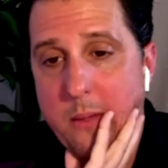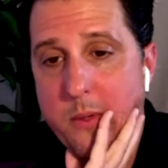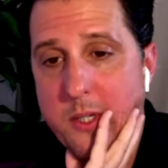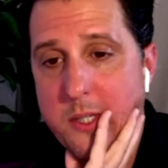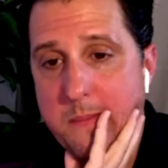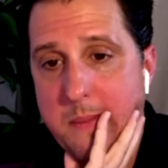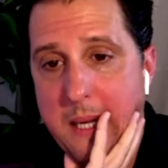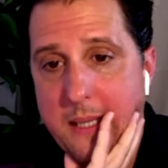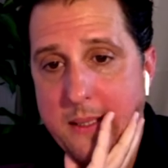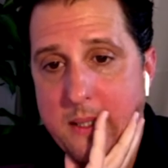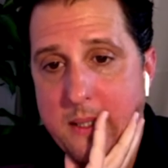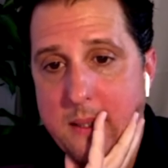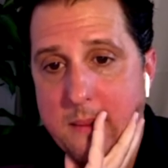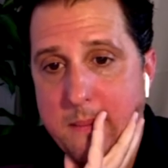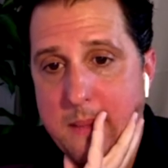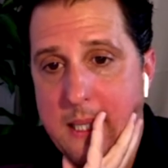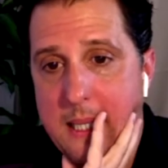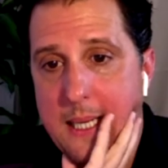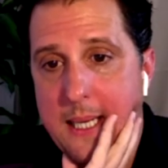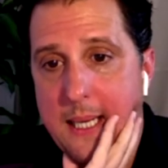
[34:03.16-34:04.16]
in response to
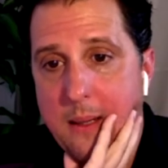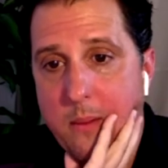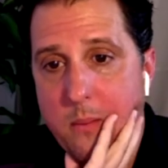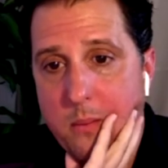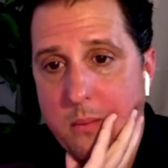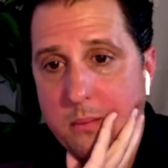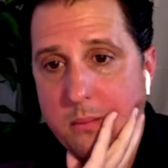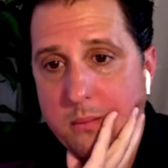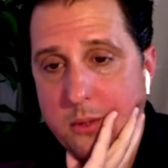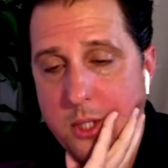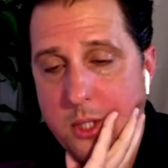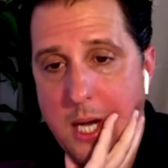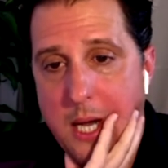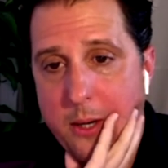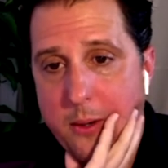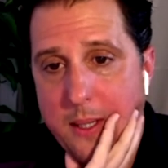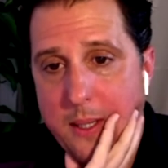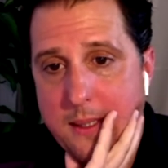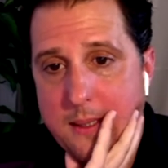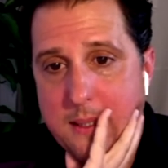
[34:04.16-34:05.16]
my
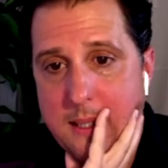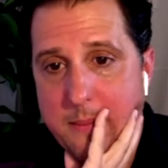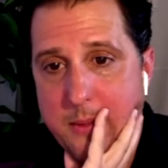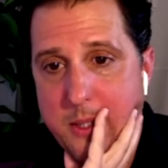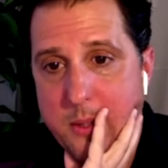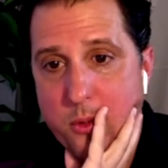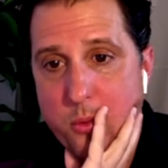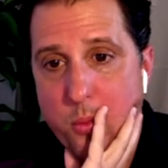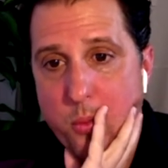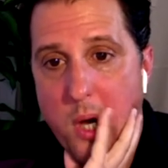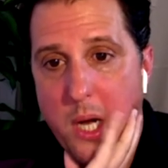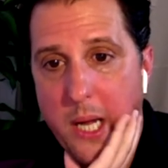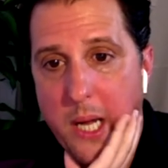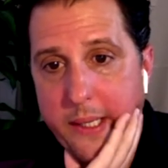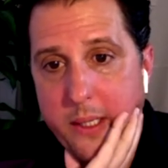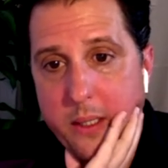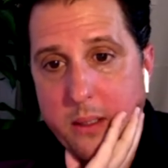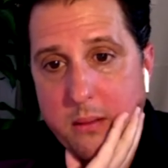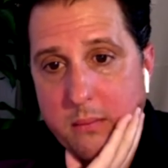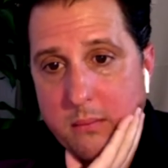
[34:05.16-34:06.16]
daughter at the time. She was
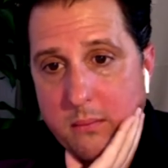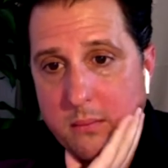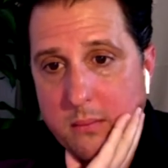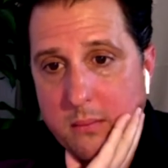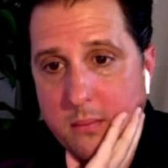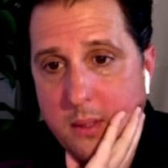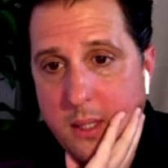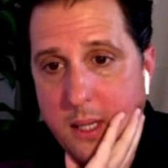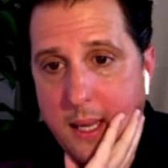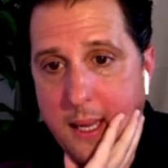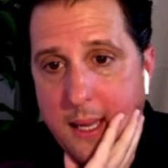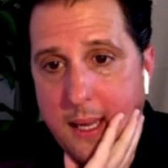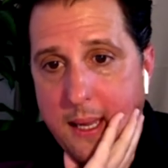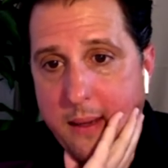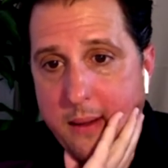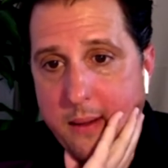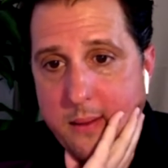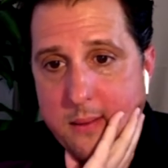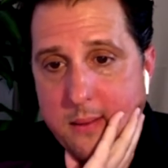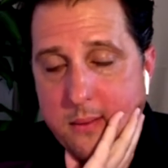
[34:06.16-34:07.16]
1,
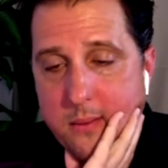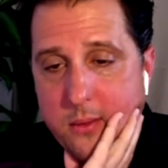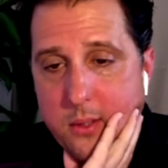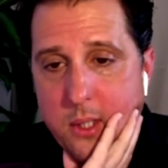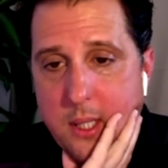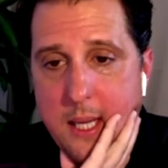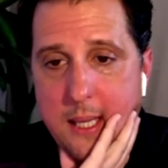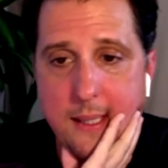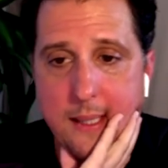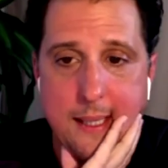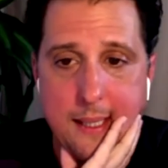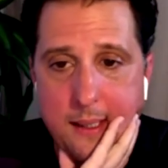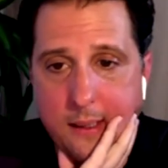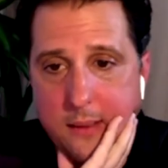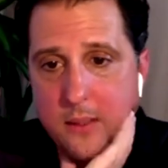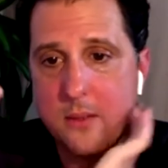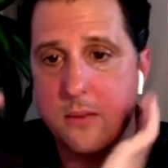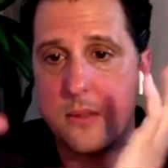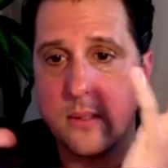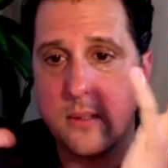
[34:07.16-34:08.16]
and she was
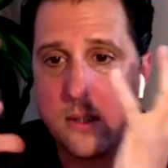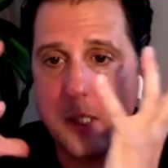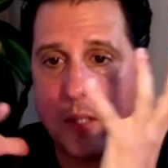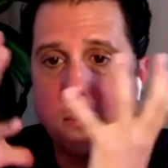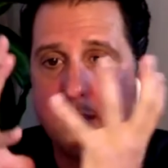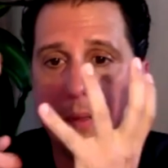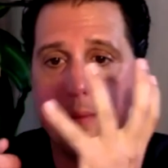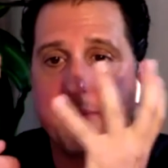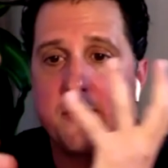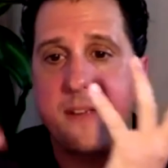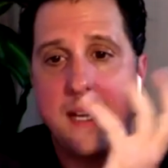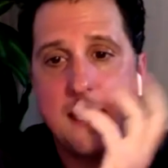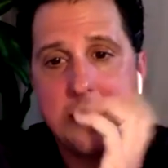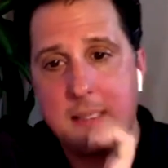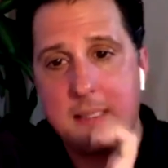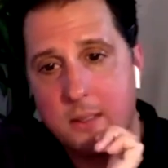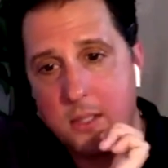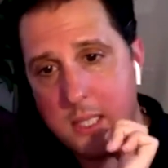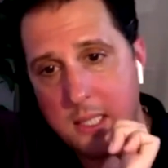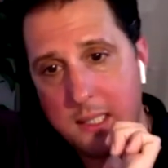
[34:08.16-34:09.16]
a cute little
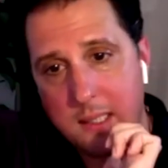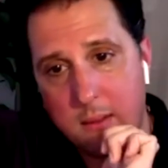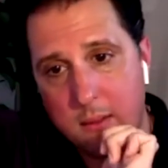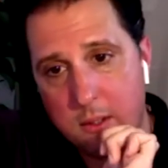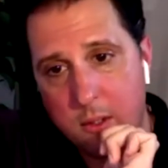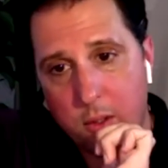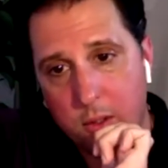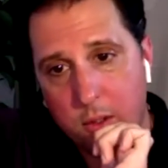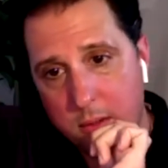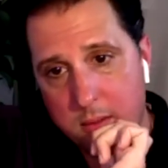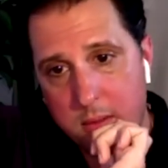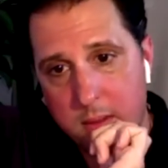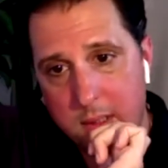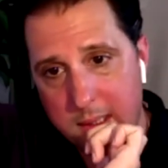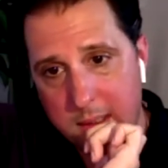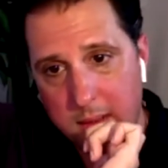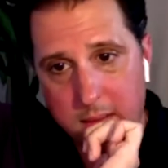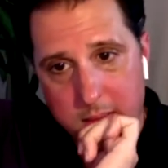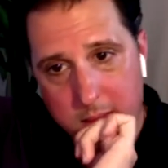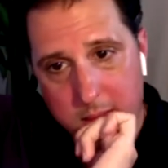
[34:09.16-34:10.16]
face, and she had
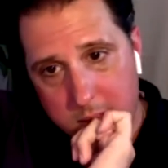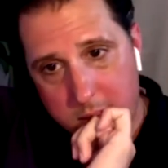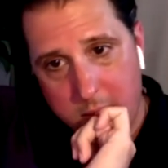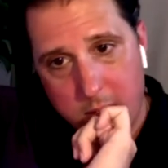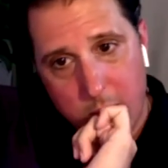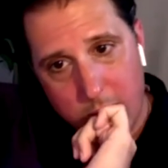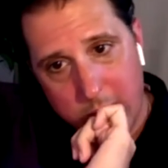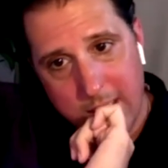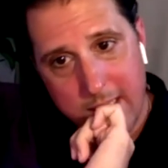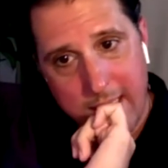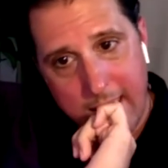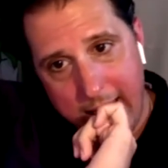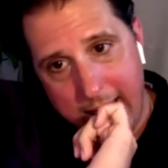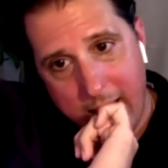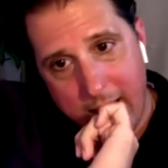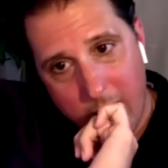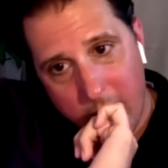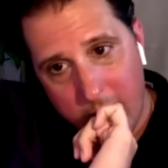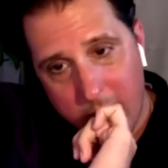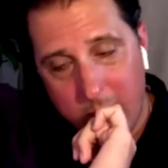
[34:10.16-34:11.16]
little curly
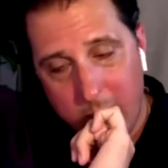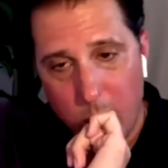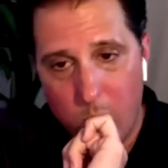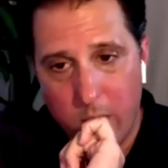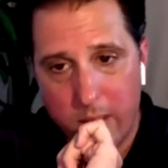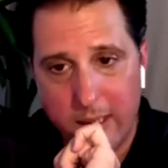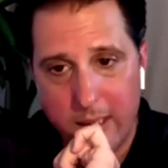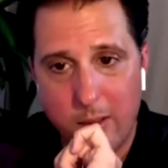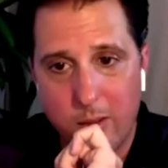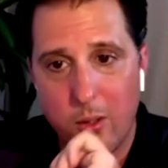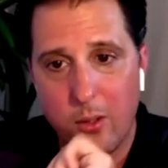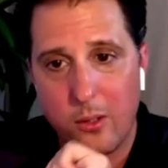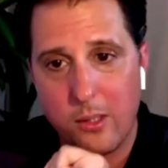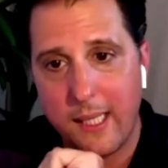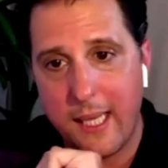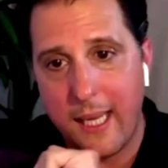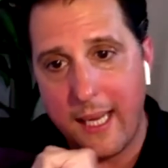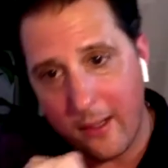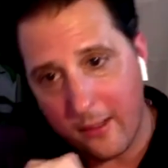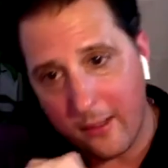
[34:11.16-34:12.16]
hair, one little
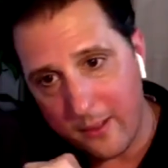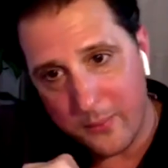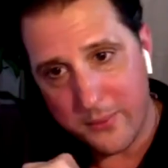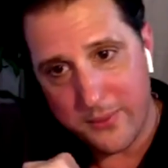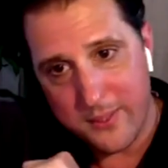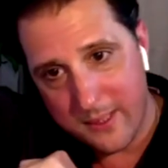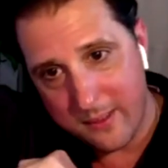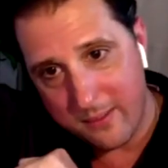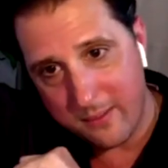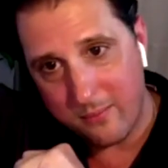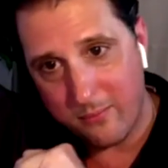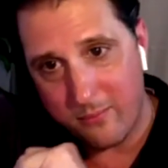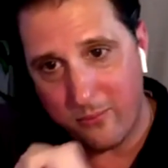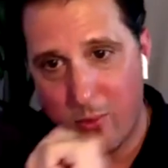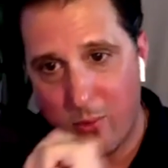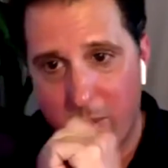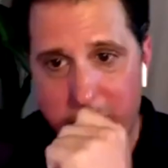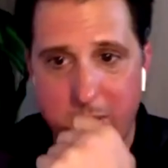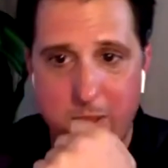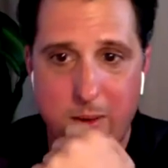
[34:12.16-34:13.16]
curly hair that was like
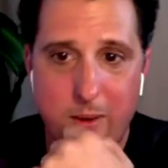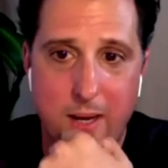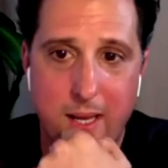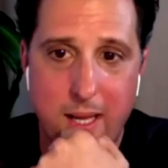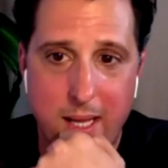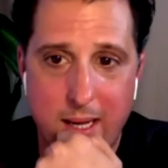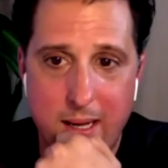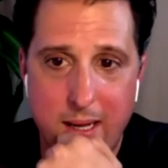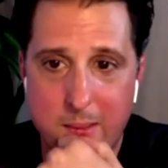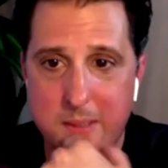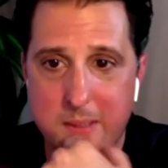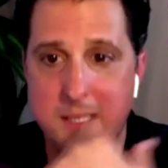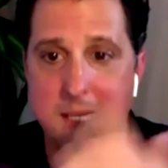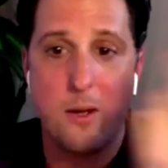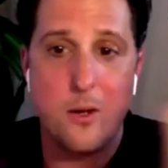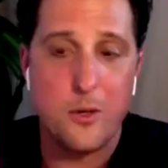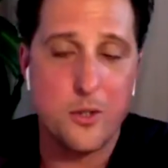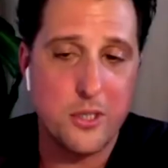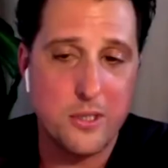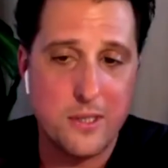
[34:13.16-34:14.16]
formed on her head. And I was like,
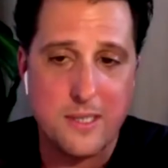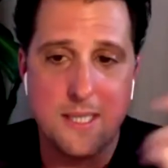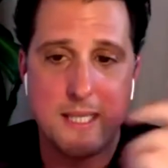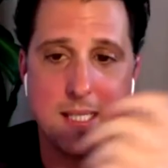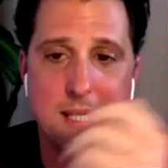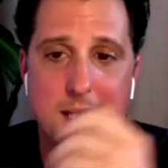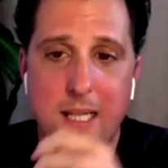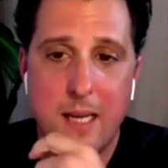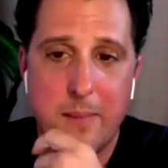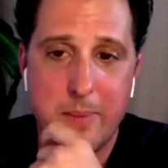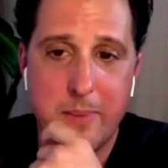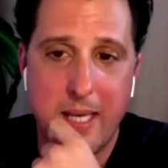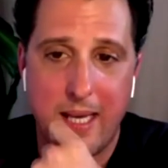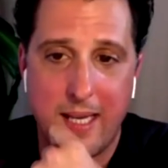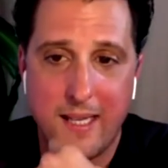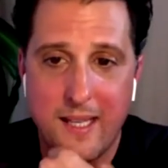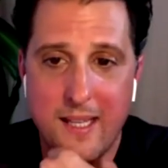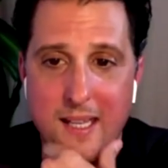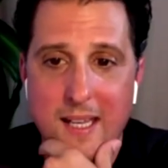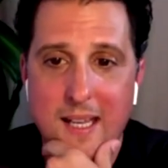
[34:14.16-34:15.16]
oh, she looks like a cupcake